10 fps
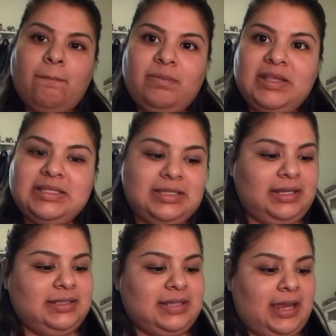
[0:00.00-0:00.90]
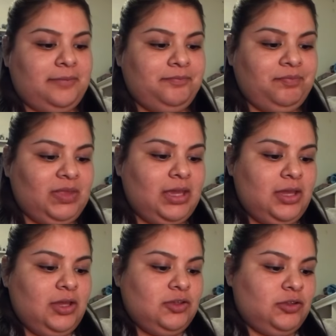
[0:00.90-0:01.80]
let's dig inside.
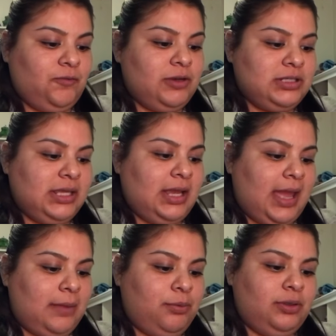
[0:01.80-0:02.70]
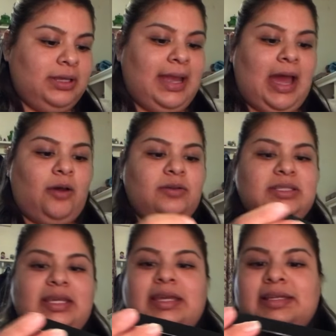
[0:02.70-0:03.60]
So the first thing I am pulling out
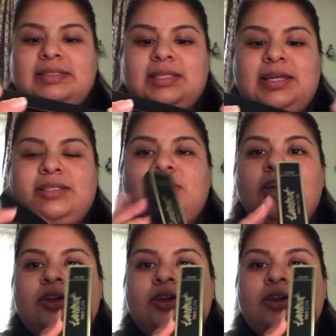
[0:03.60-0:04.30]
is this